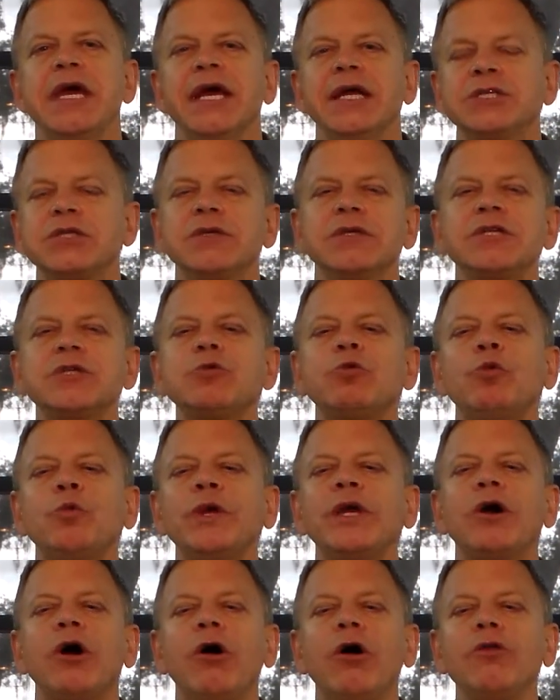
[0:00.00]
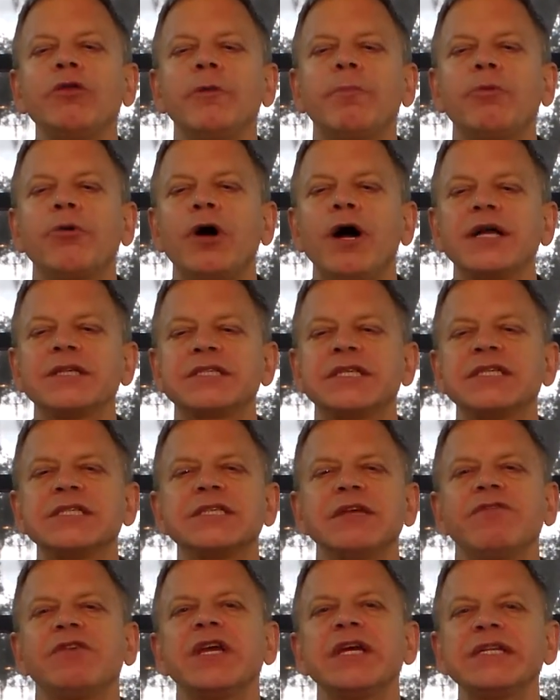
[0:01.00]
And so this is what we call the
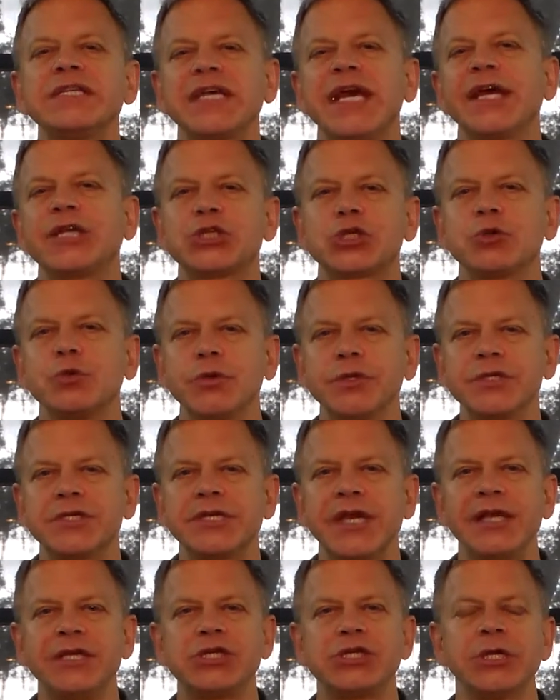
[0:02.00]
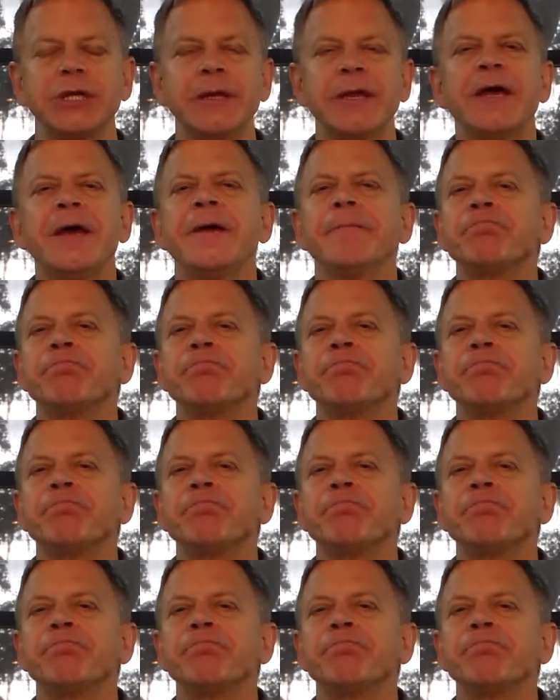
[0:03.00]
process of contextualization.